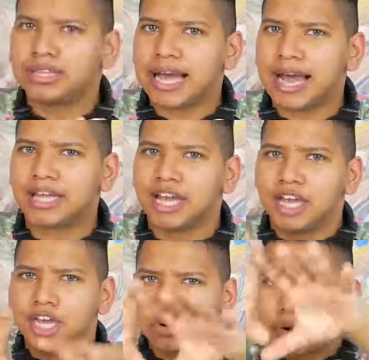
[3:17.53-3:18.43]
that,
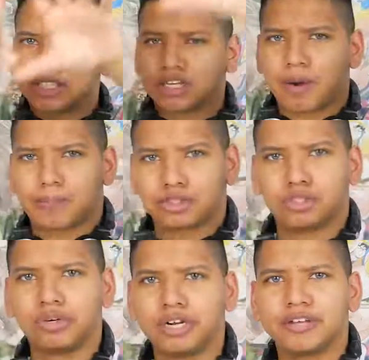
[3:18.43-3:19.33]
he creates an
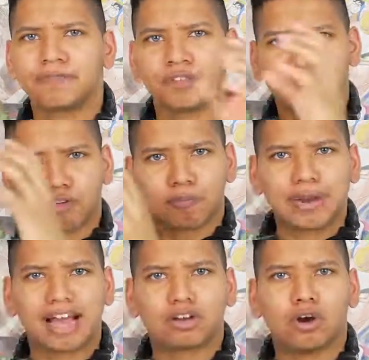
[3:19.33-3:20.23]
opportunity for
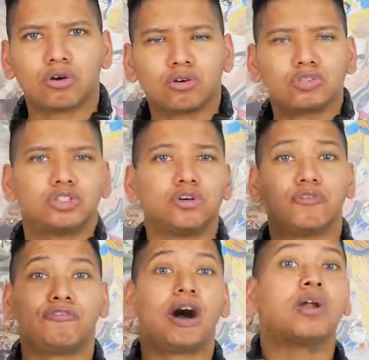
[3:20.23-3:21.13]
Black Goku to
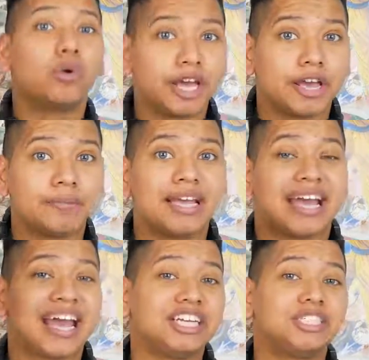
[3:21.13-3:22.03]
follow him
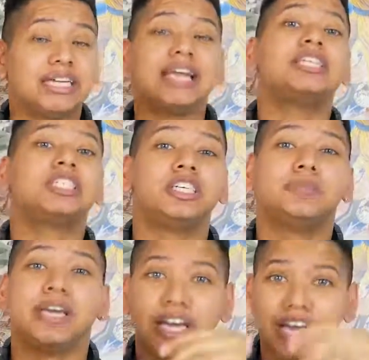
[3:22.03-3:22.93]
and chase
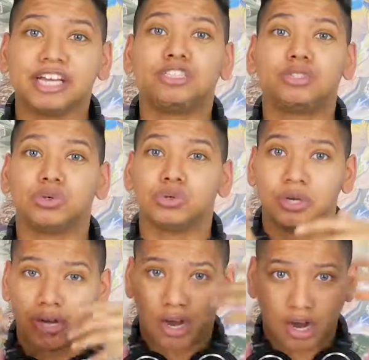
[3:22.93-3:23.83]
him into
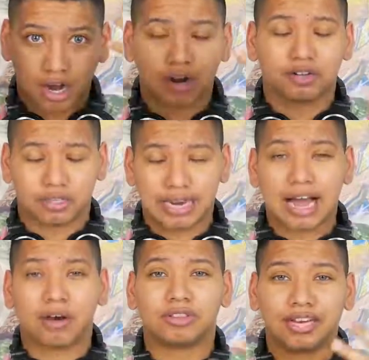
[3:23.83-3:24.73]

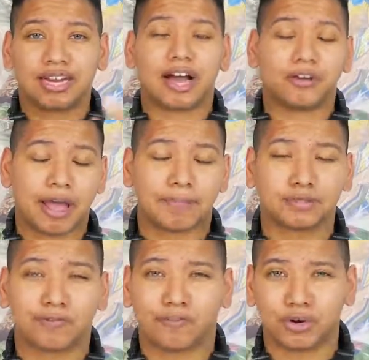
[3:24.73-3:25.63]
now the
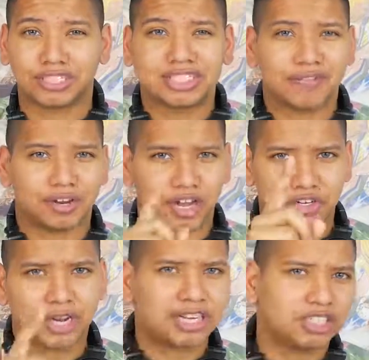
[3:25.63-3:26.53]
episode 47, and
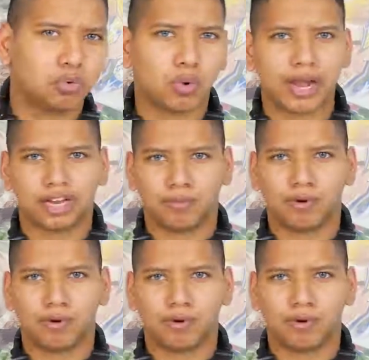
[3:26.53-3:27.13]
you're gonna see why in a